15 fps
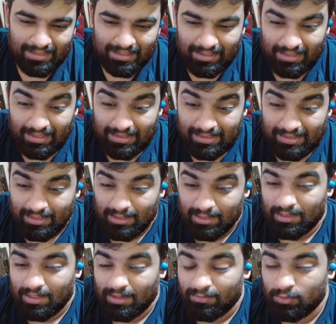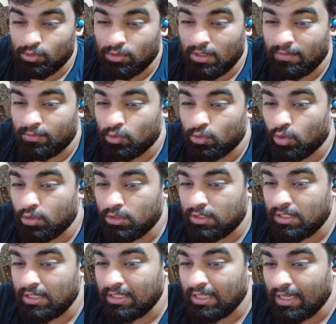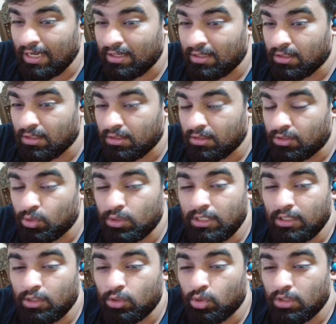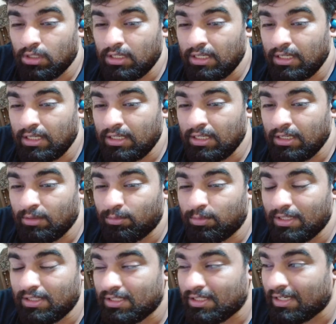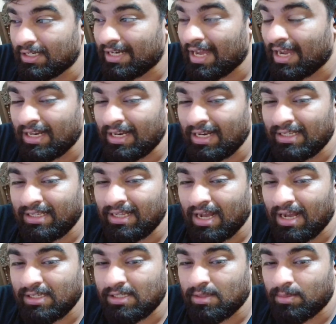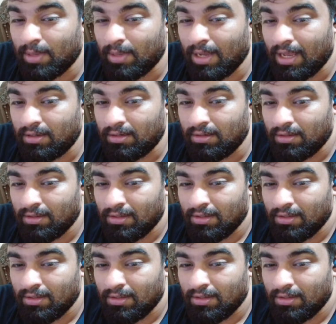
Listen, dude, if you go see that Rooney goal, he wins the tackle as last man.